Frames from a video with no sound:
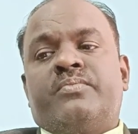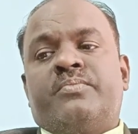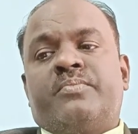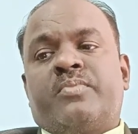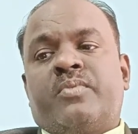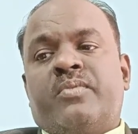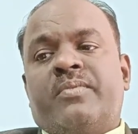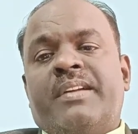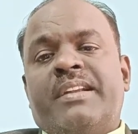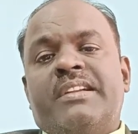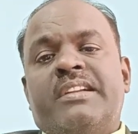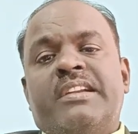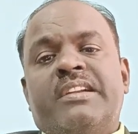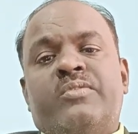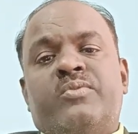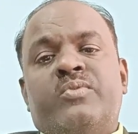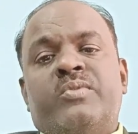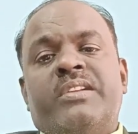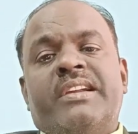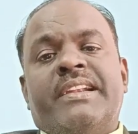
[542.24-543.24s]
provided
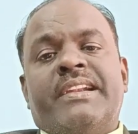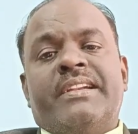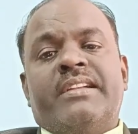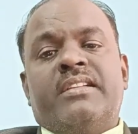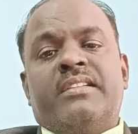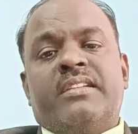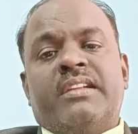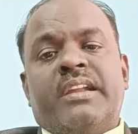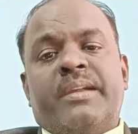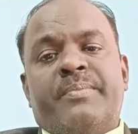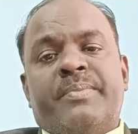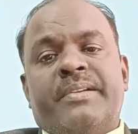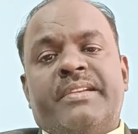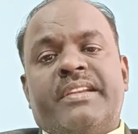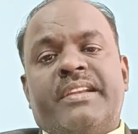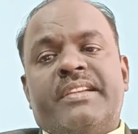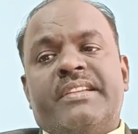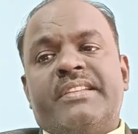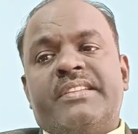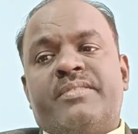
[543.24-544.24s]
to the
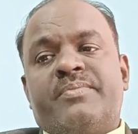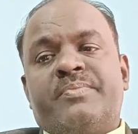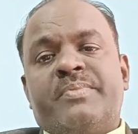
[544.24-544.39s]
hepatitis